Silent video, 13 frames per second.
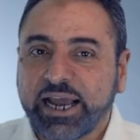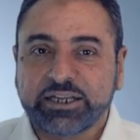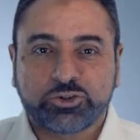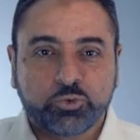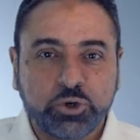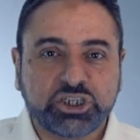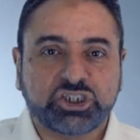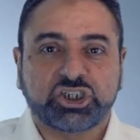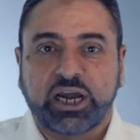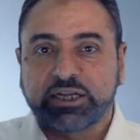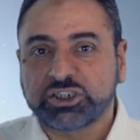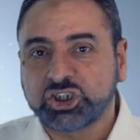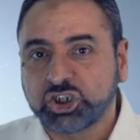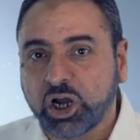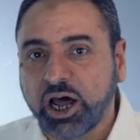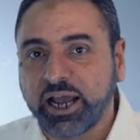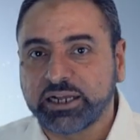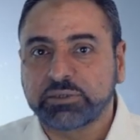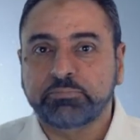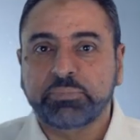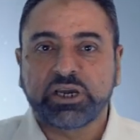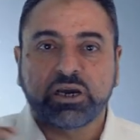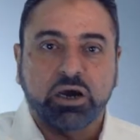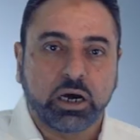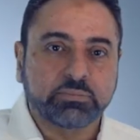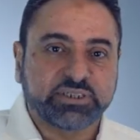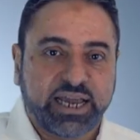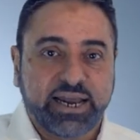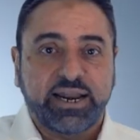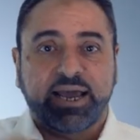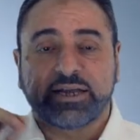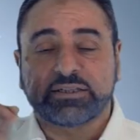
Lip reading: at which a child becomes an